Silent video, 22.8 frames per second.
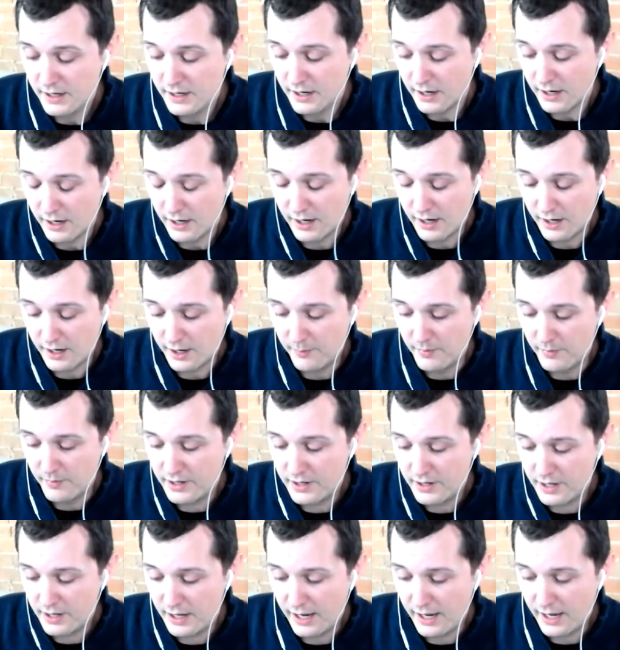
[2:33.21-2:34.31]

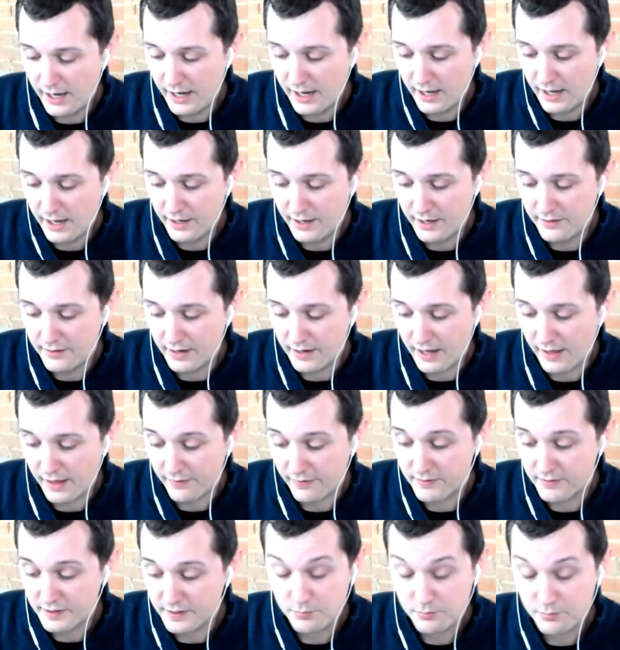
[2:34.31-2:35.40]
And at
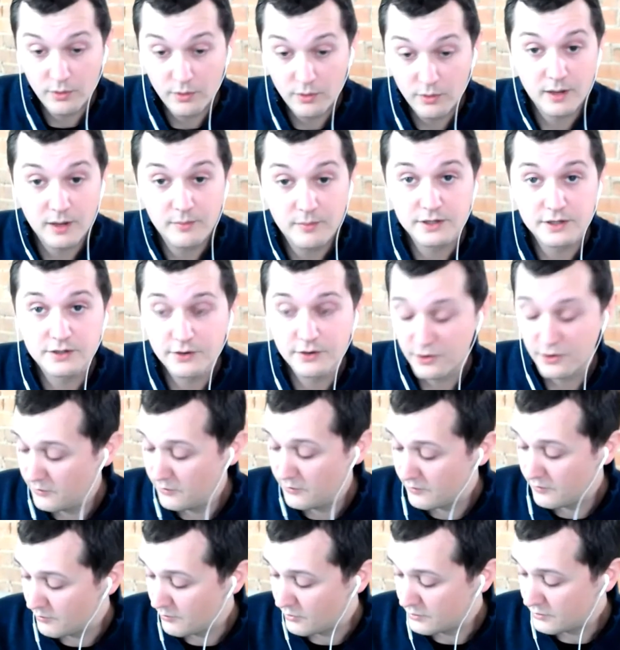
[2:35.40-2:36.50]
this point, I'm going to turn it over to
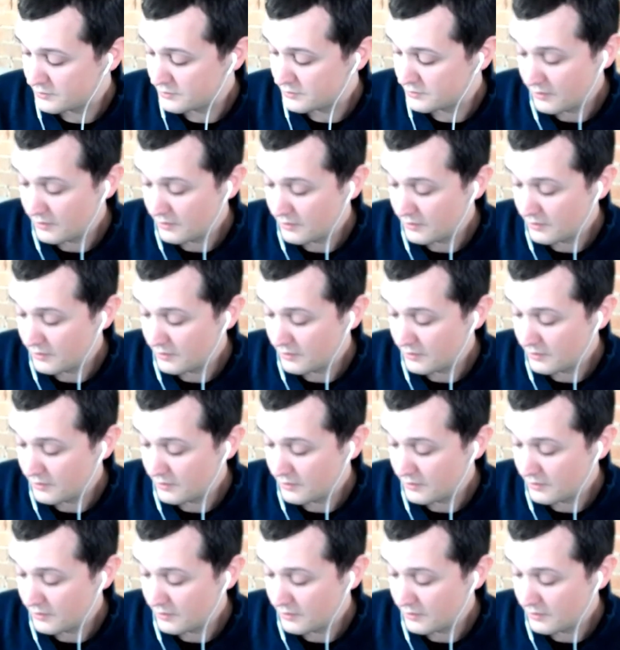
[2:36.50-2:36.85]
Mercer.